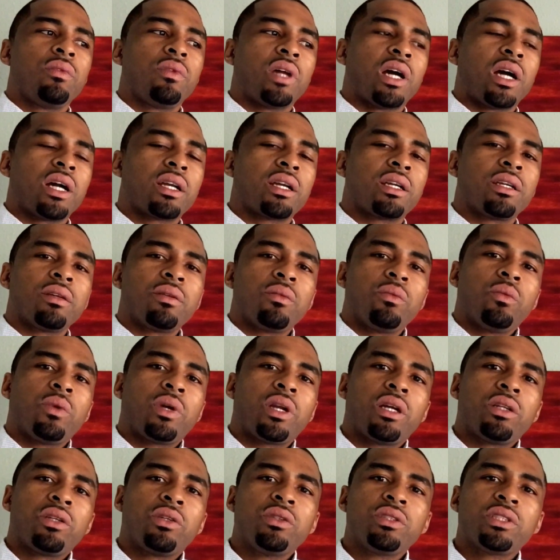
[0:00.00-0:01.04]
I
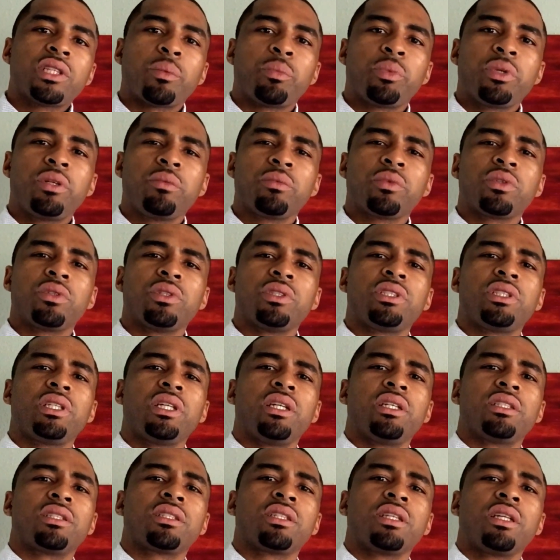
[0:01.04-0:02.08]
what I do is I put them through a
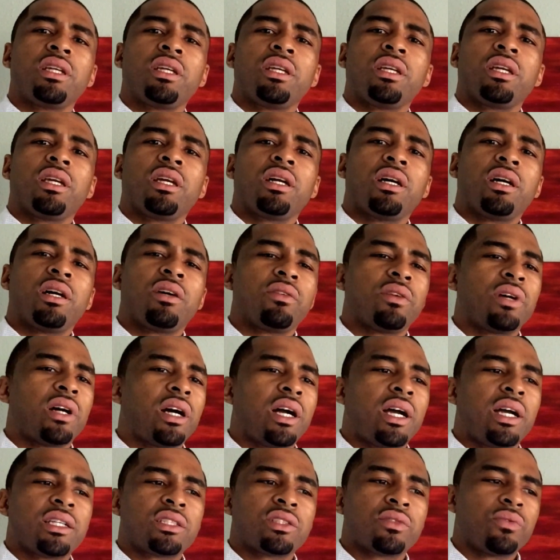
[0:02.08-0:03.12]
test.
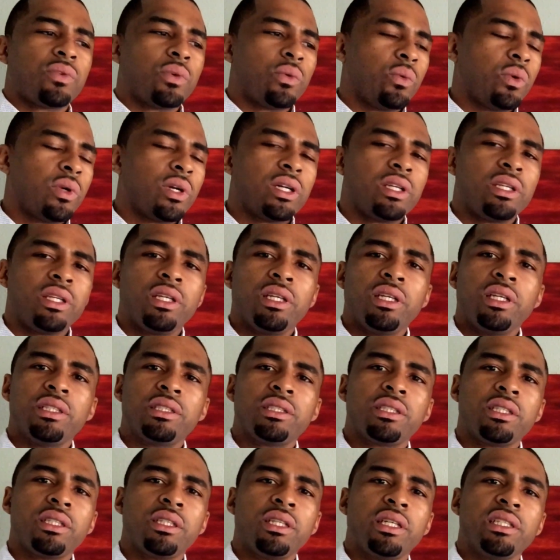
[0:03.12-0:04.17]
I ask, for one,
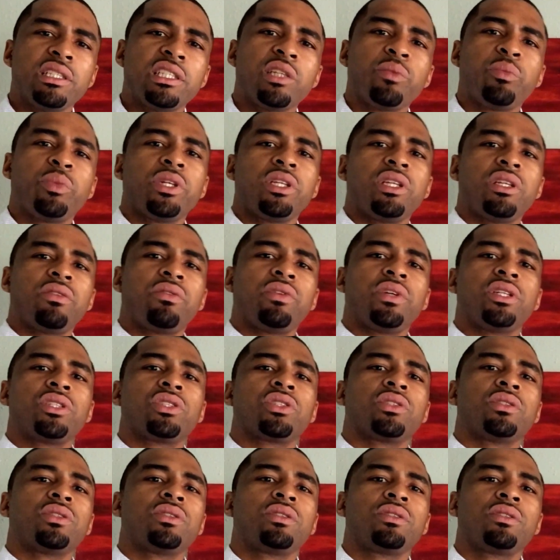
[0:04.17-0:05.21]
is it
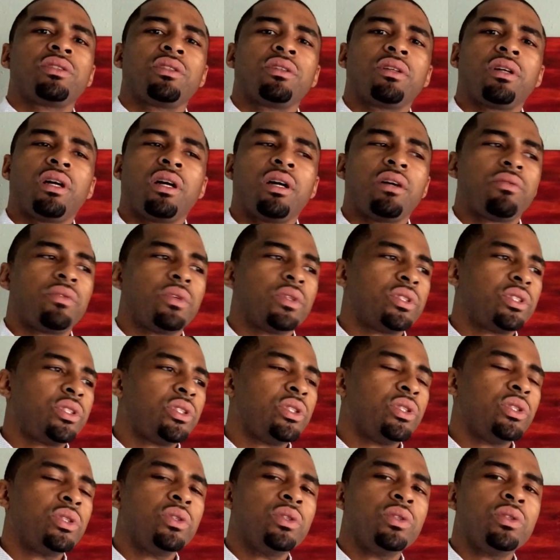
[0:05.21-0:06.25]
beneficial? For
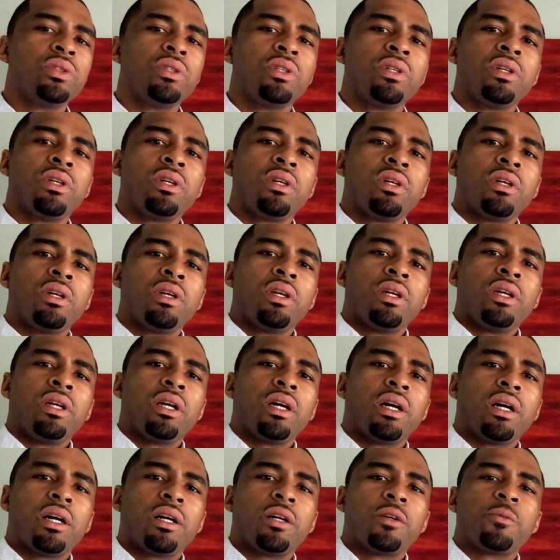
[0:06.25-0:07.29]
two,
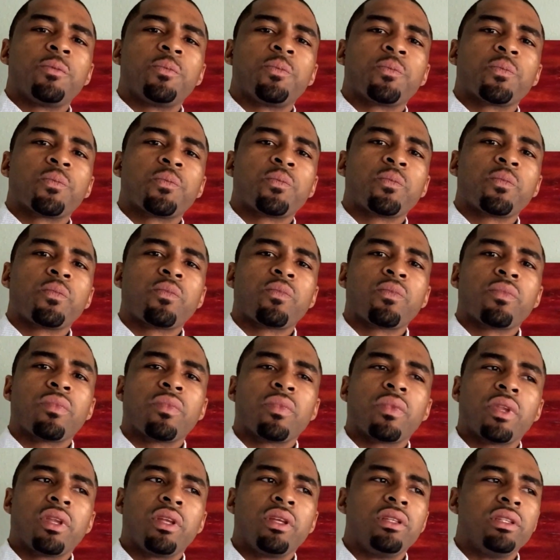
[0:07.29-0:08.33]
um,
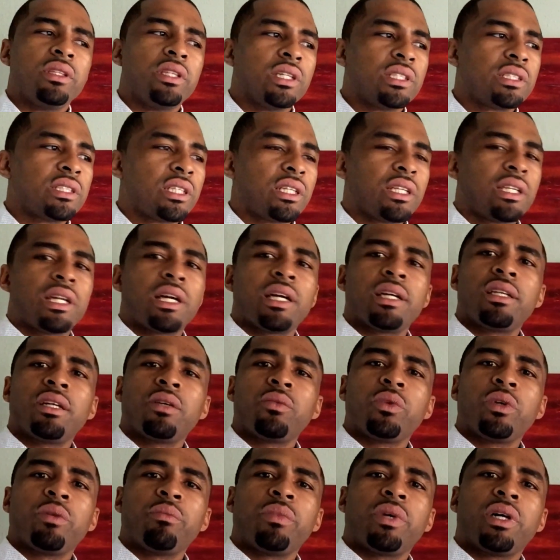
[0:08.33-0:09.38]
does it align
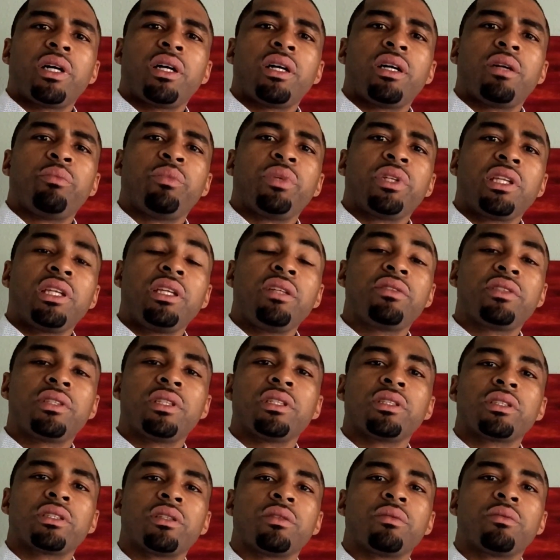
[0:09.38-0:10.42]
up with my belief
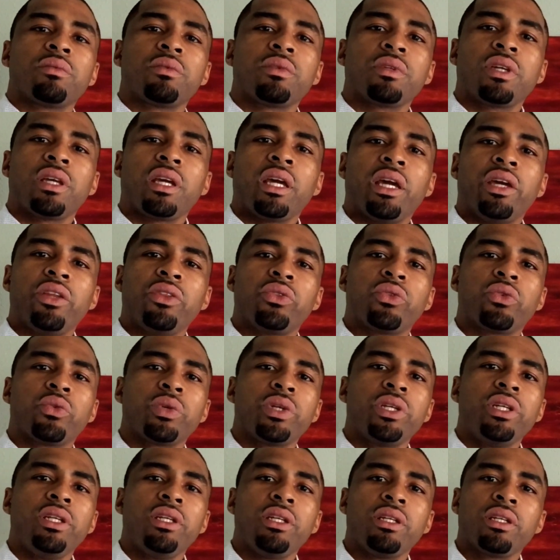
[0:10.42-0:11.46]
system? And
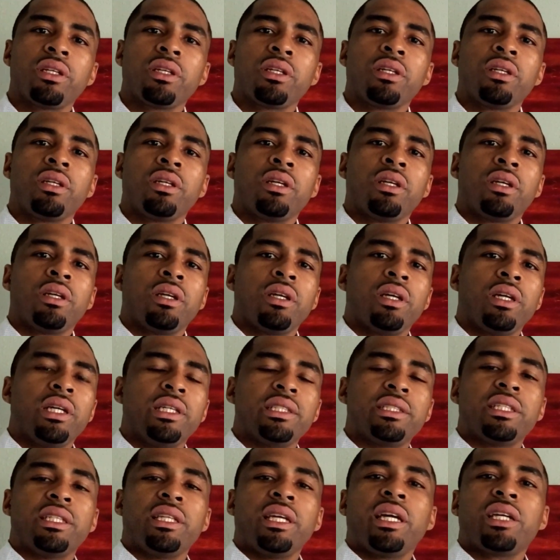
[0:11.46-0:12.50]
three,
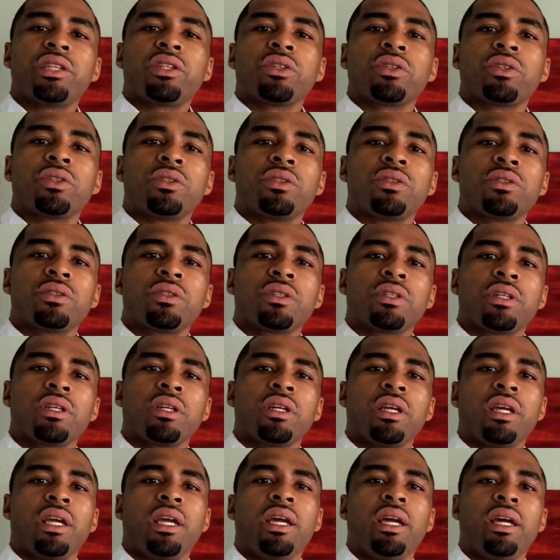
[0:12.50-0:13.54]
is it ethical?
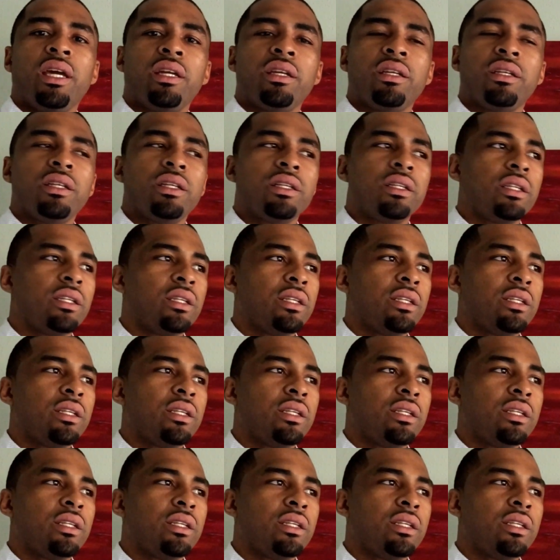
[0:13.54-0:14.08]
And